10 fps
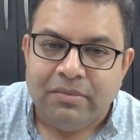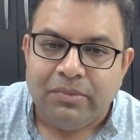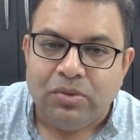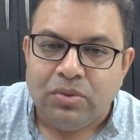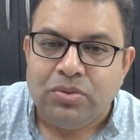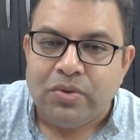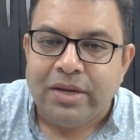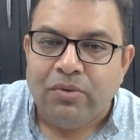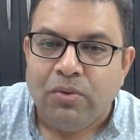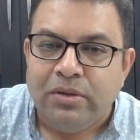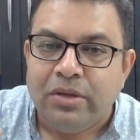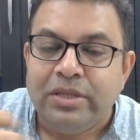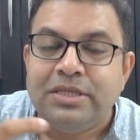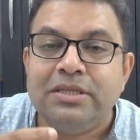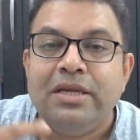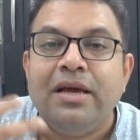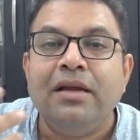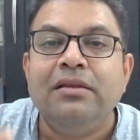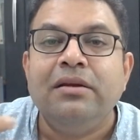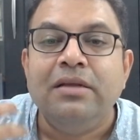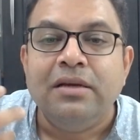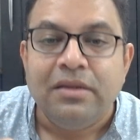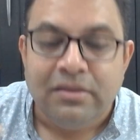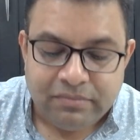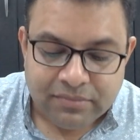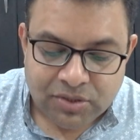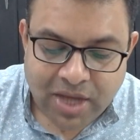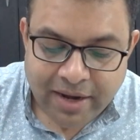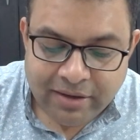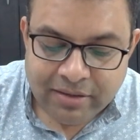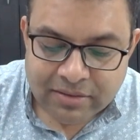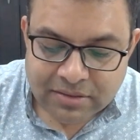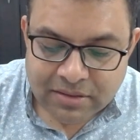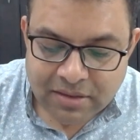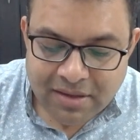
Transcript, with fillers: but those who can hold the reins, they are the real charioteers.